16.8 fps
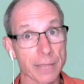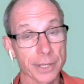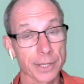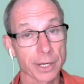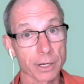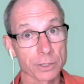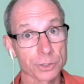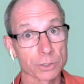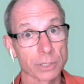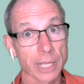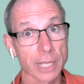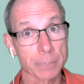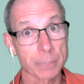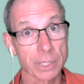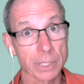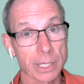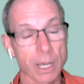out there and you're
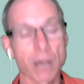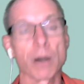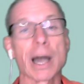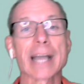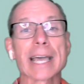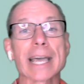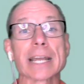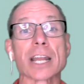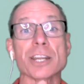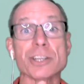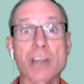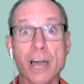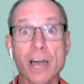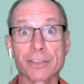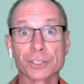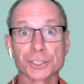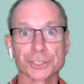like me, oh, I got
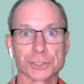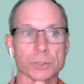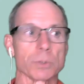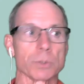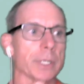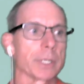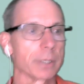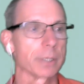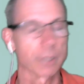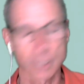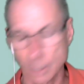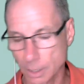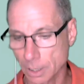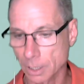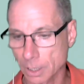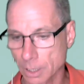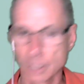another story.
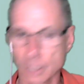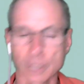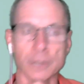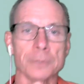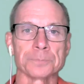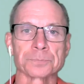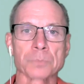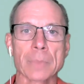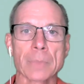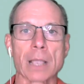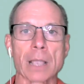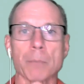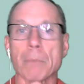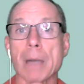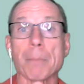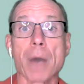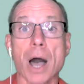Oh,
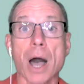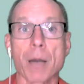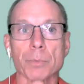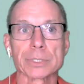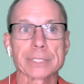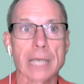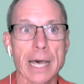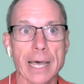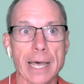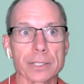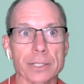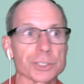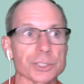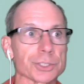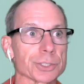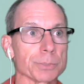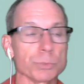my mom
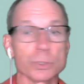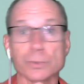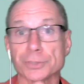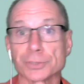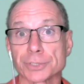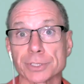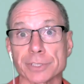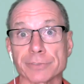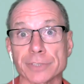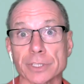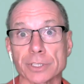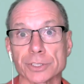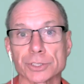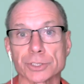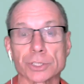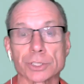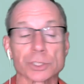retires. She moves to the
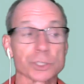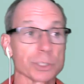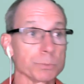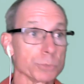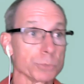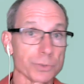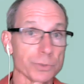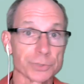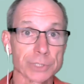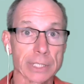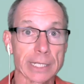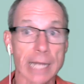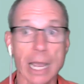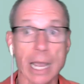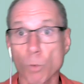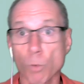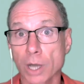villages. She moves in.
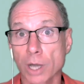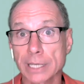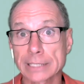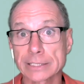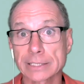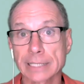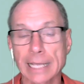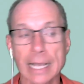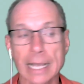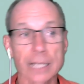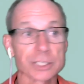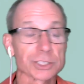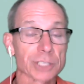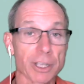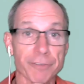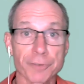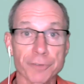I walk into the
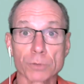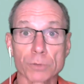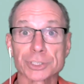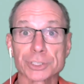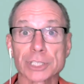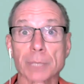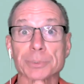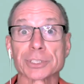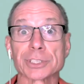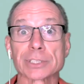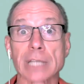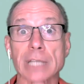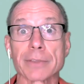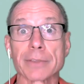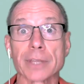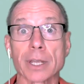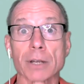house. Cell phone reception is
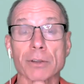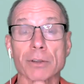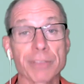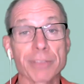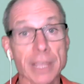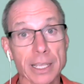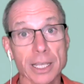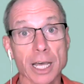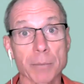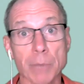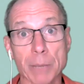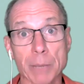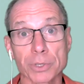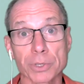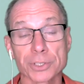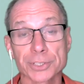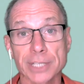not there. Thank God my
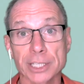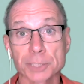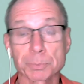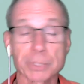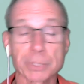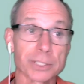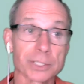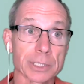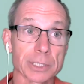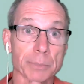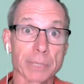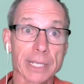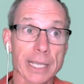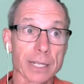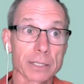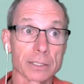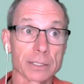brother's got his P H D in
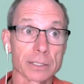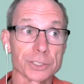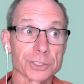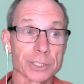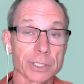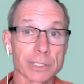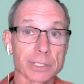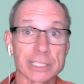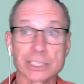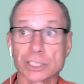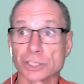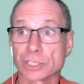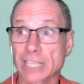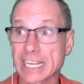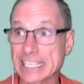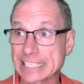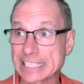mechanical engineering. He says, you
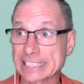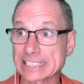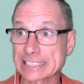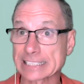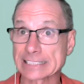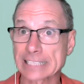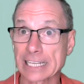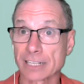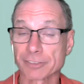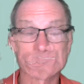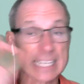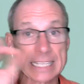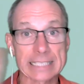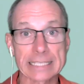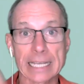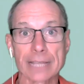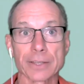got to get this antenna,
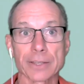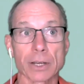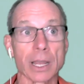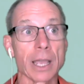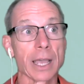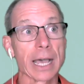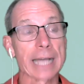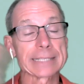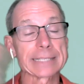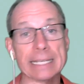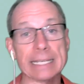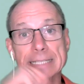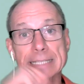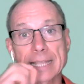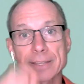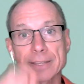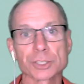take it down there. I take
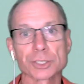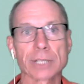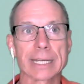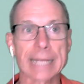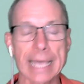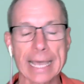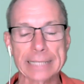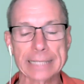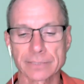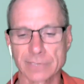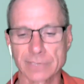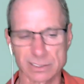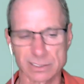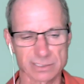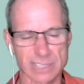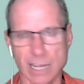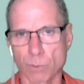it down there, try to activate it.
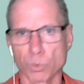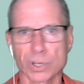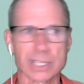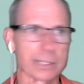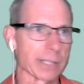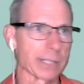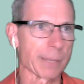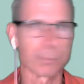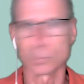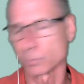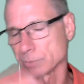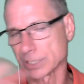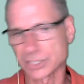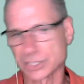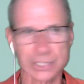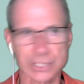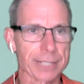It's not working. I'm
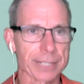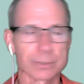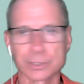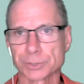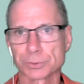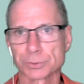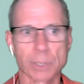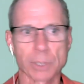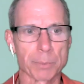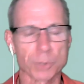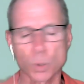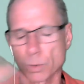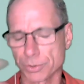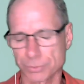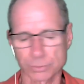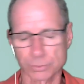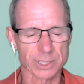just cycling through. I'm
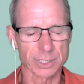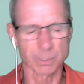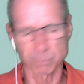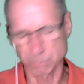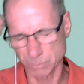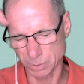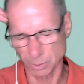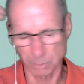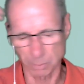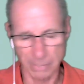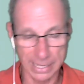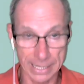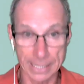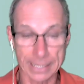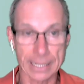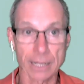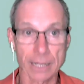going through this. I'm pulling my
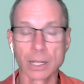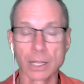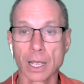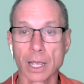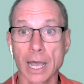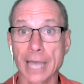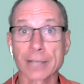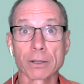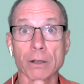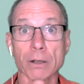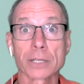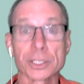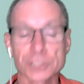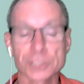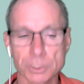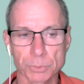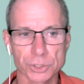head out. I call
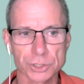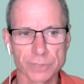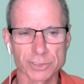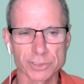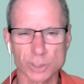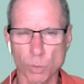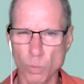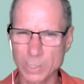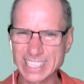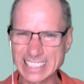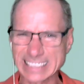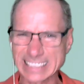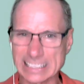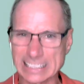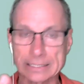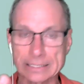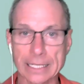customer service. What is
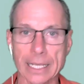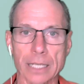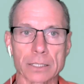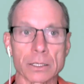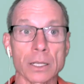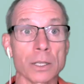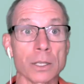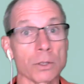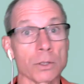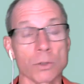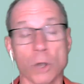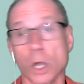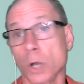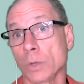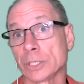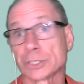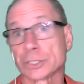this thing?
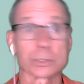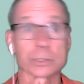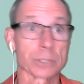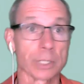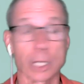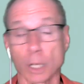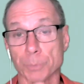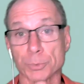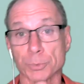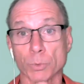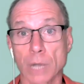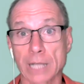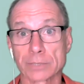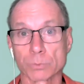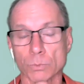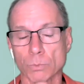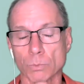Oh, it's going to help the
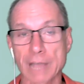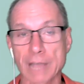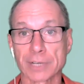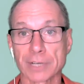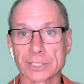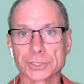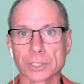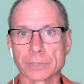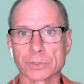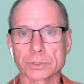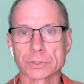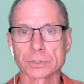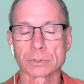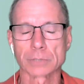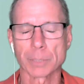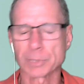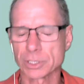wi- Wi-Fi
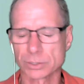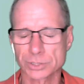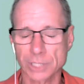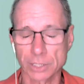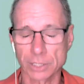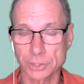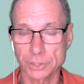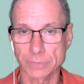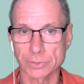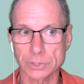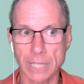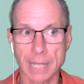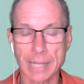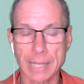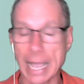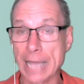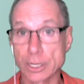service. I mean, your cell service.
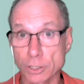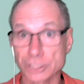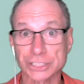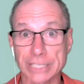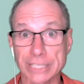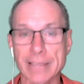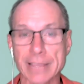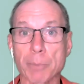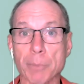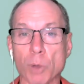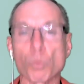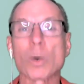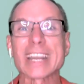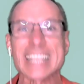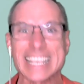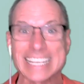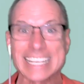I, I understand that, but
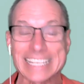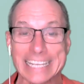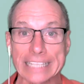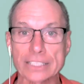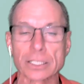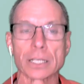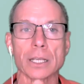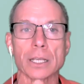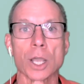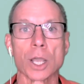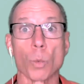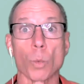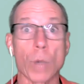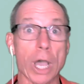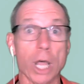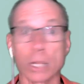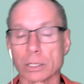what is it?
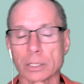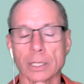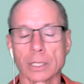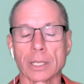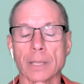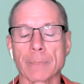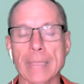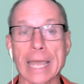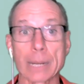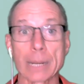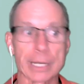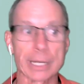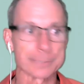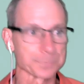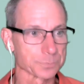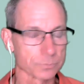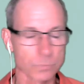Well, anyway.